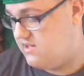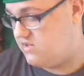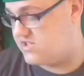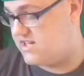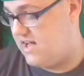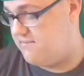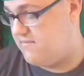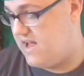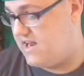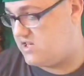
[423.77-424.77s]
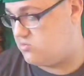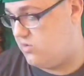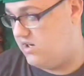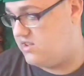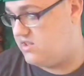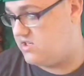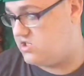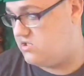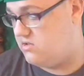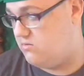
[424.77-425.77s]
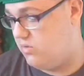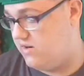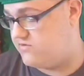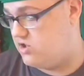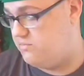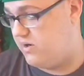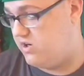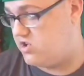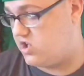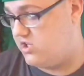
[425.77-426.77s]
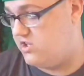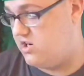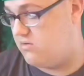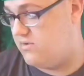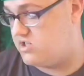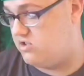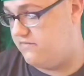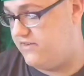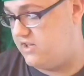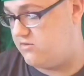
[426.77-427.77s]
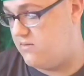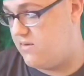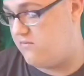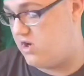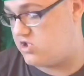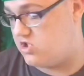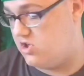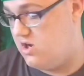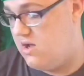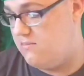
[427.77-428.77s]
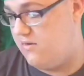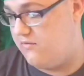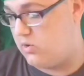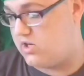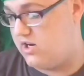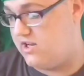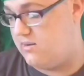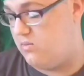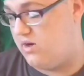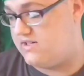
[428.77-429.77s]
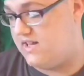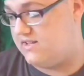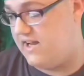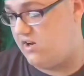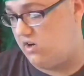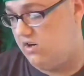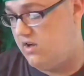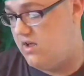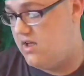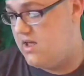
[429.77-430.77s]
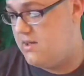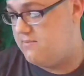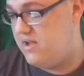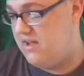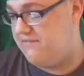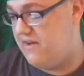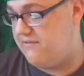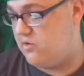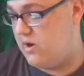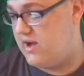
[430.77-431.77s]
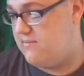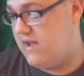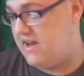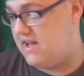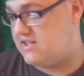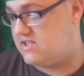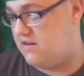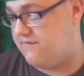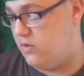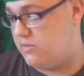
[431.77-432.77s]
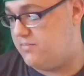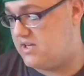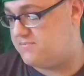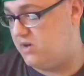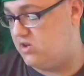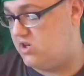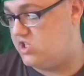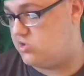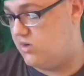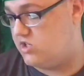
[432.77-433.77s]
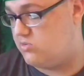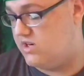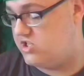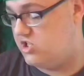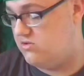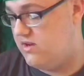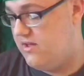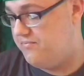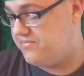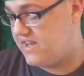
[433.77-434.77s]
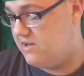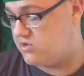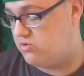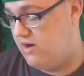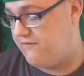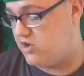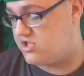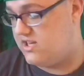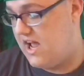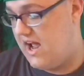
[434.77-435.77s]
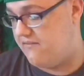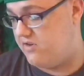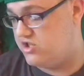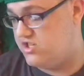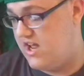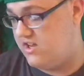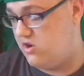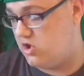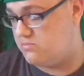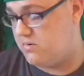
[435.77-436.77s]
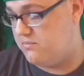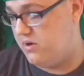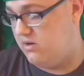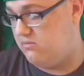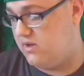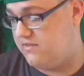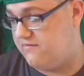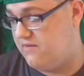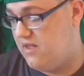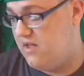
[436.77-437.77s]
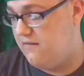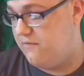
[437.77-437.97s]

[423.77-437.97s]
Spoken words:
the Steelers kept Mann as one of two punters on their original 53-man roster before cutting him one day later. PFF graded Mann as their fourth best punter in 2022. He was 21st in average net yards per punt with